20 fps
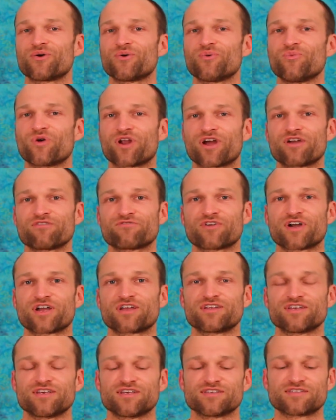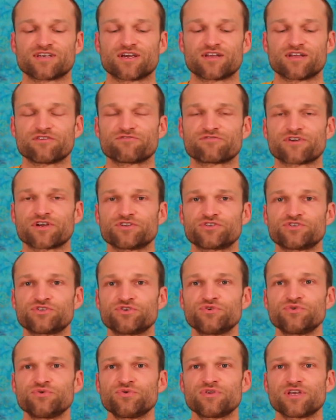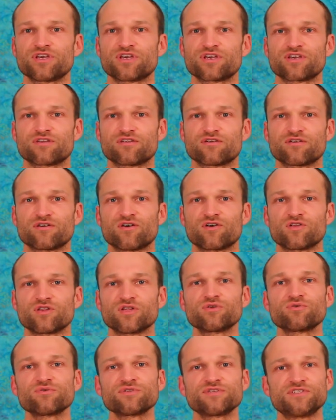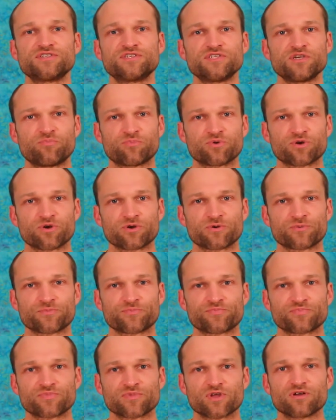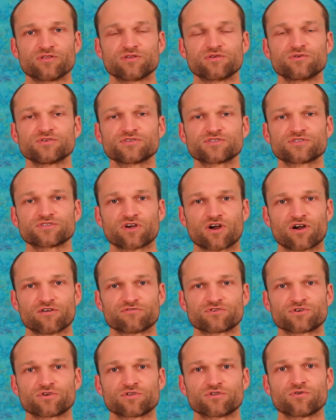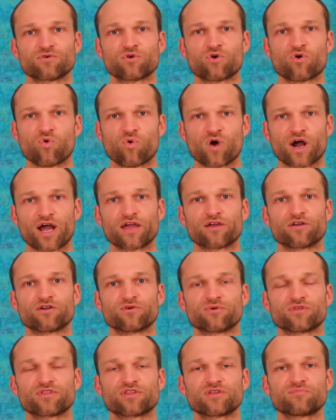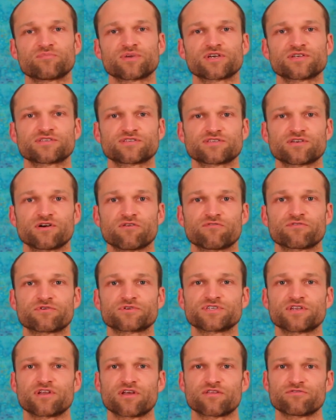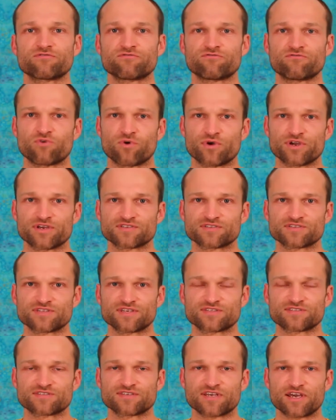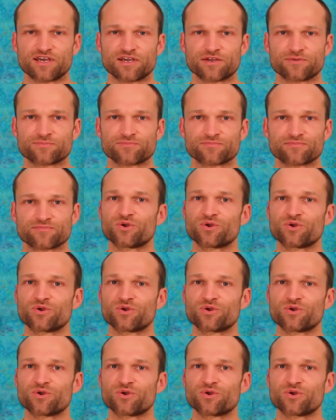what I find is that if I tune in a little deeper, a little softer, a little quieter within myself, there's another voice that's saying,